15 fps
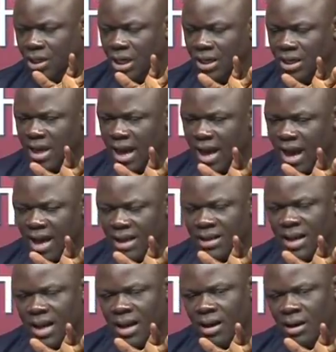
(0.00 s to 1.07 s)
And there are
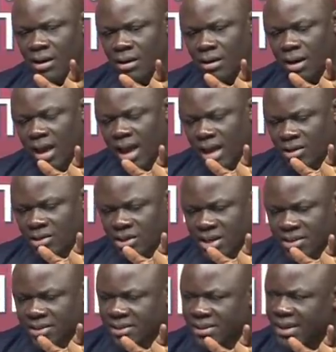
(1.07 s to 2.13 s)
other
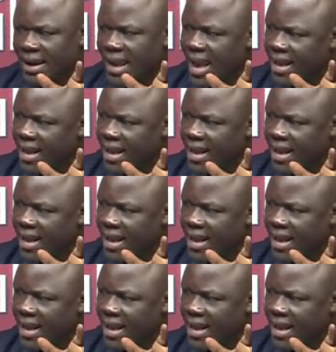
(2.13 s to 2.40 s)
entrances and